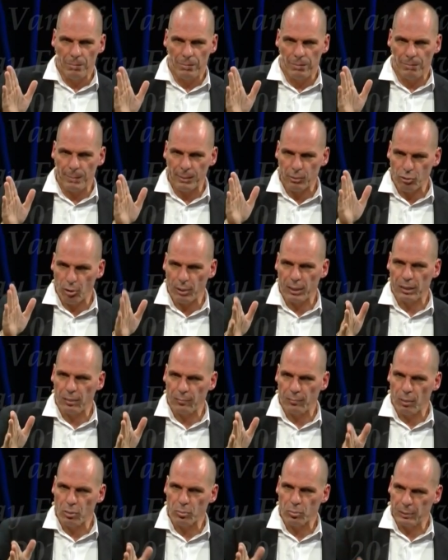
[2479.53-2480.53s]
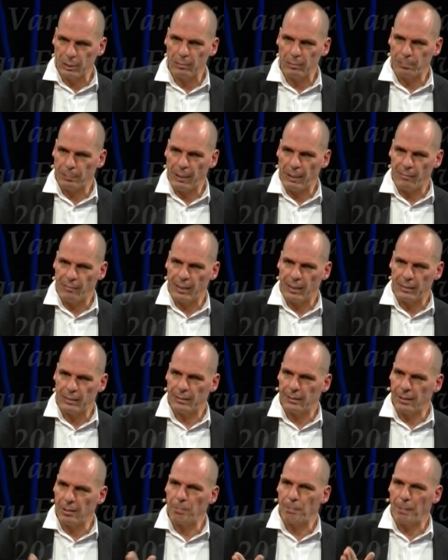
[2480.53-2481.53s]
the majority of those who didn't pay VAT
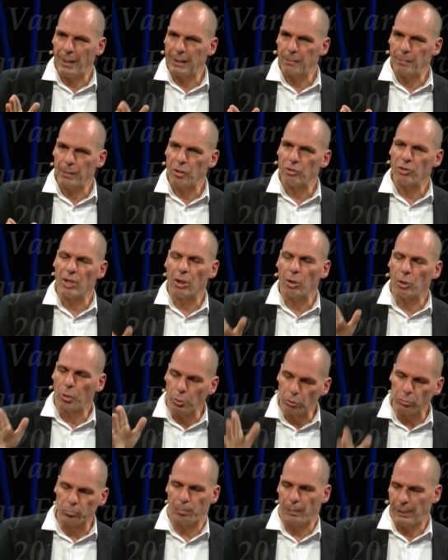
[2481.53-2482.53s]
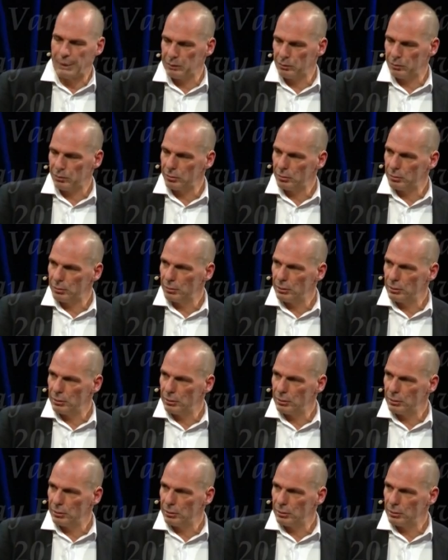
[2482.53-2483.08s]
didn't pay it because they couldn't pay it.